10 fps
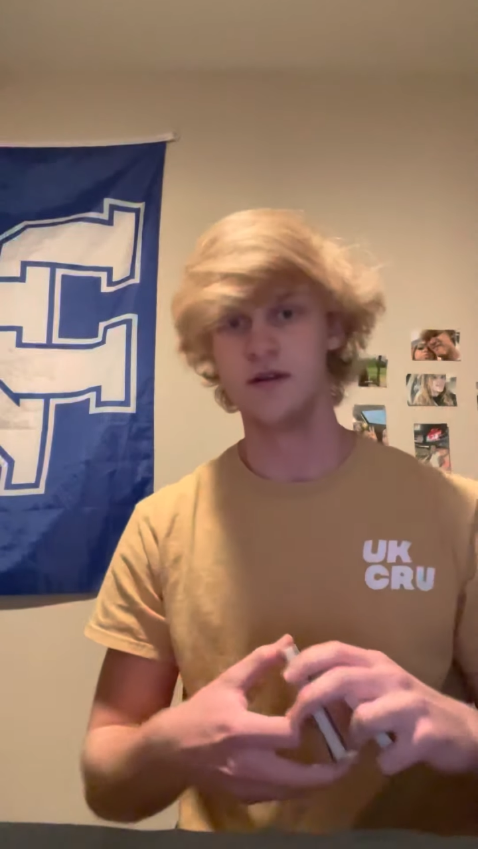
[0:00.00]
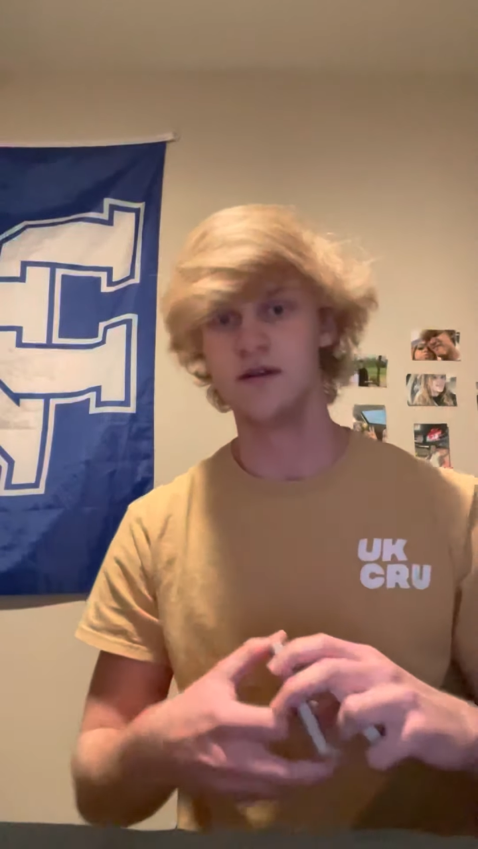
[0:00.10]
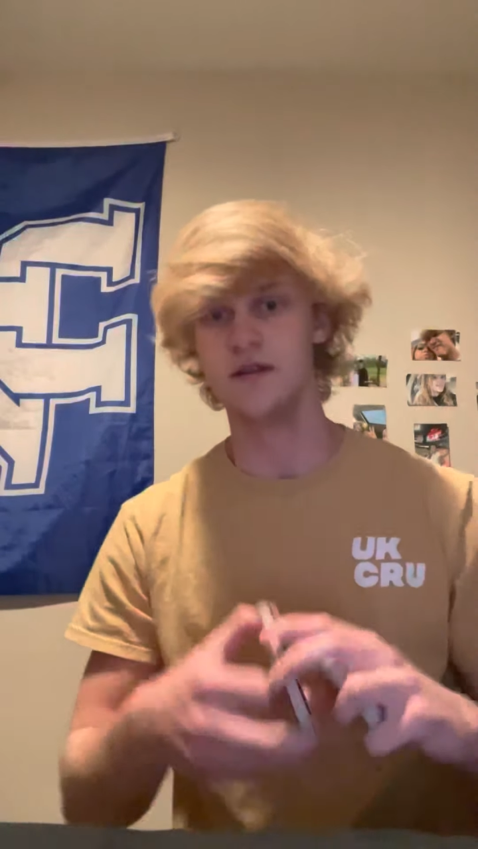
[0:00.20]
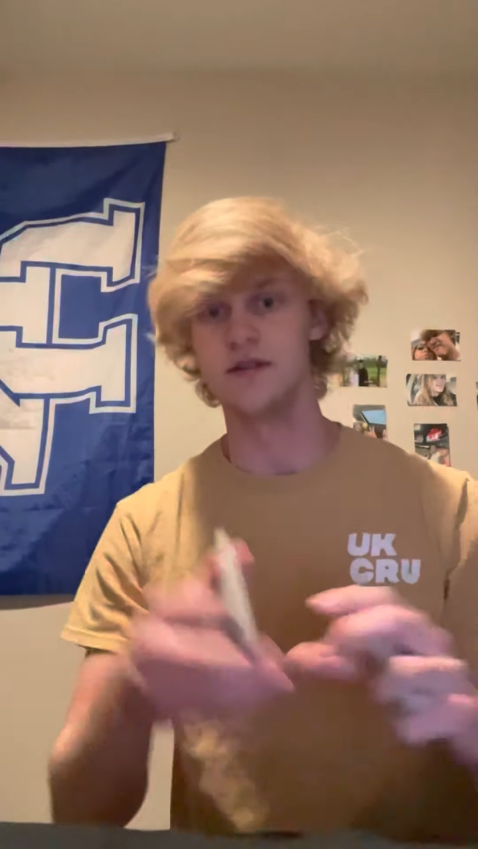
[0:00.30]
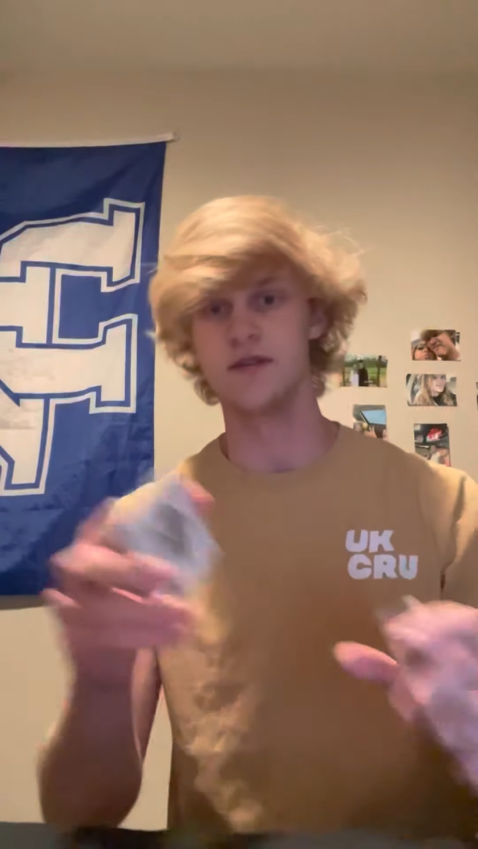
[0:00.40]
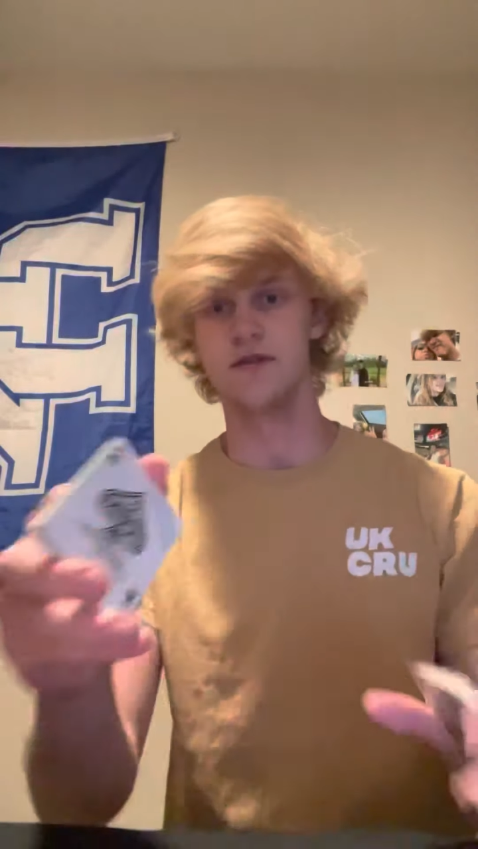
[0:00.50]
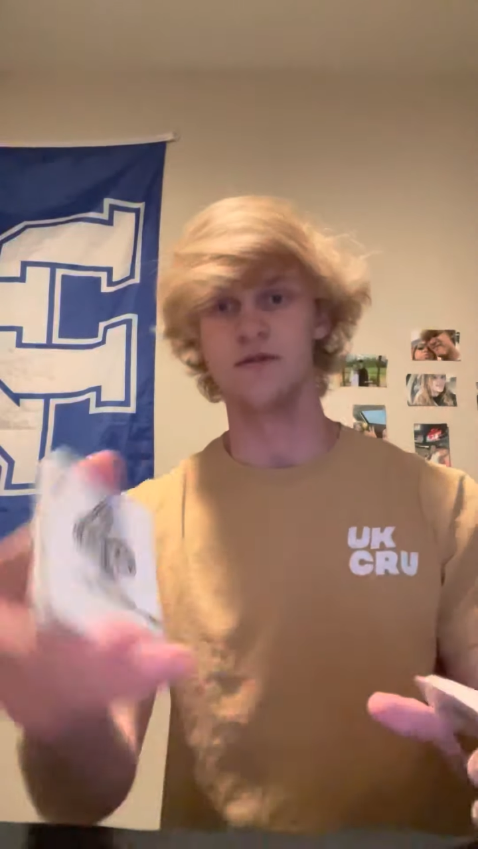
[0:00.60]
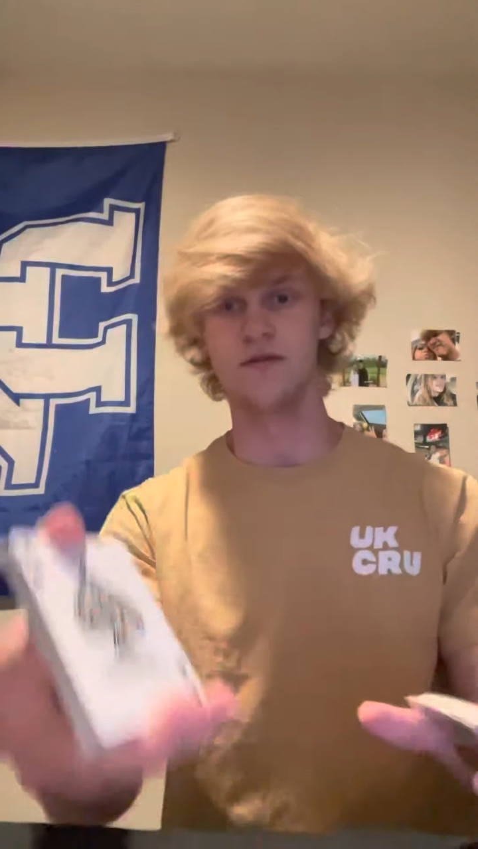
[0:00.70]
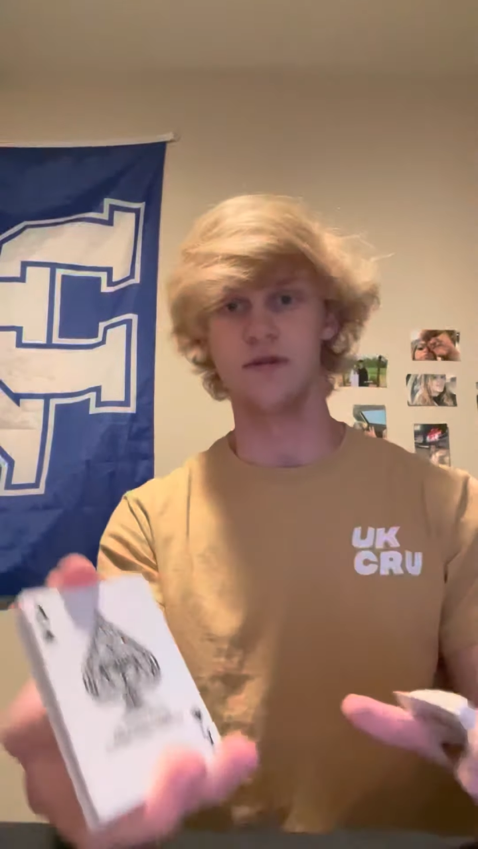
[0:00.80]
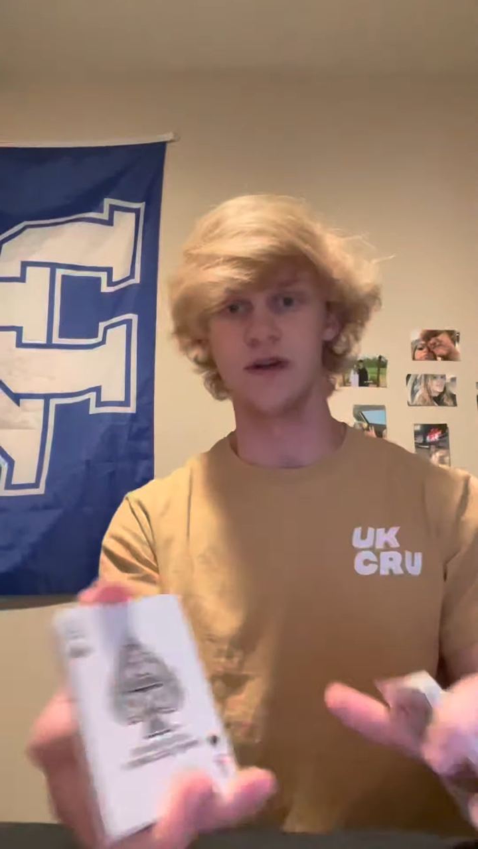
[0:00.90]
and so you'll
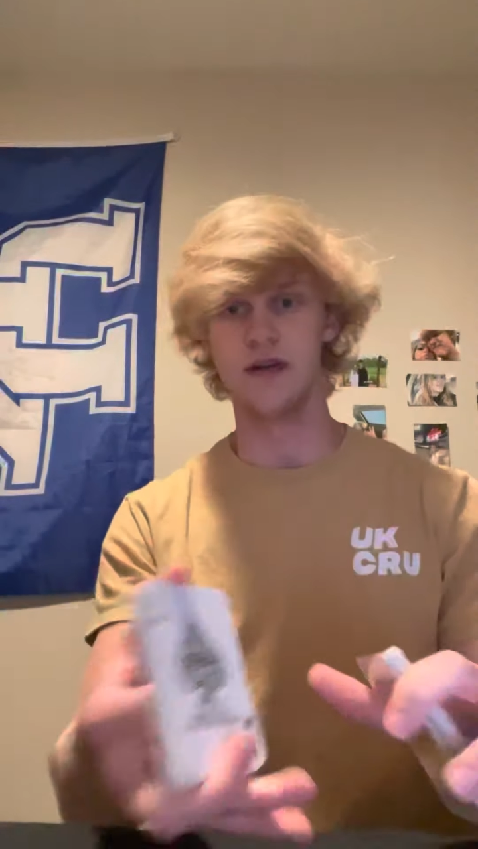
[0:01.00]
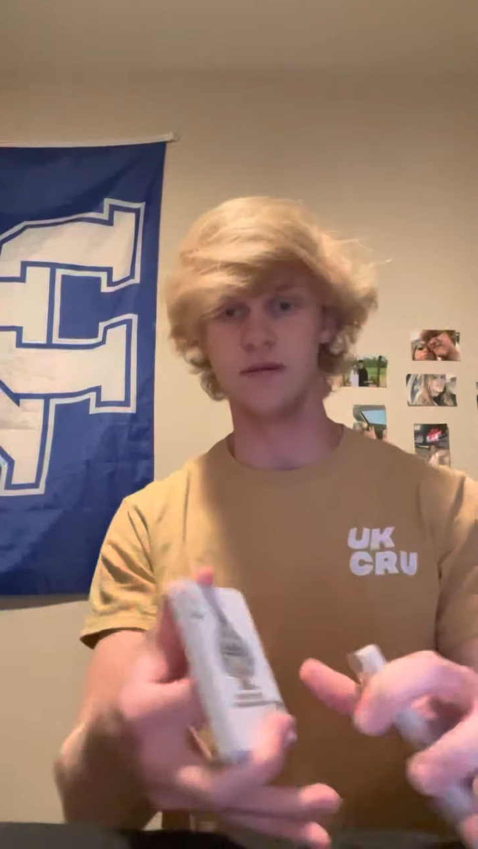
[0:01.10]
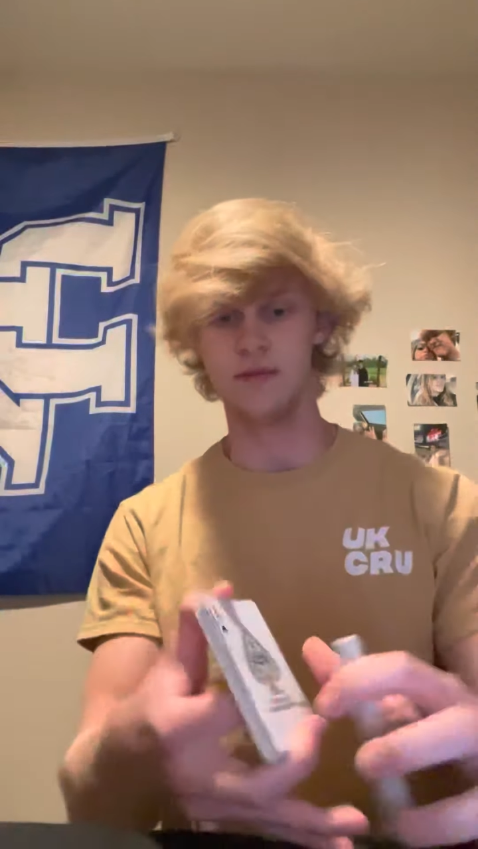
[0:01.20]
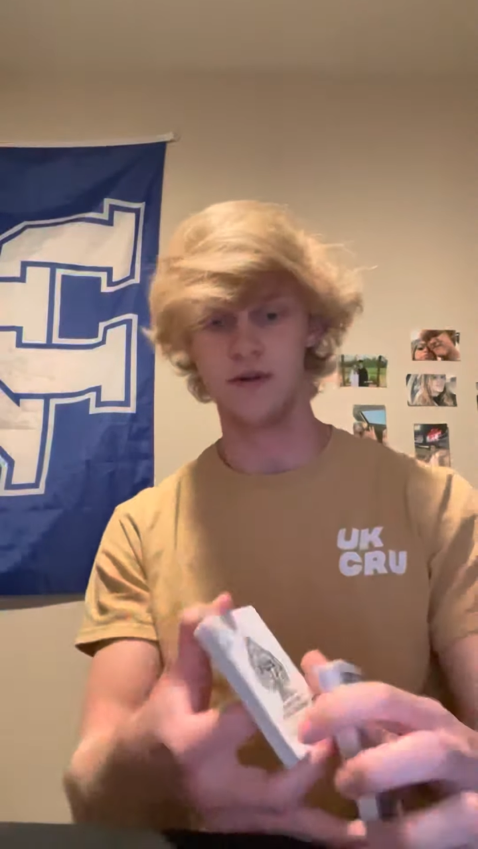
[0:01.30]
grab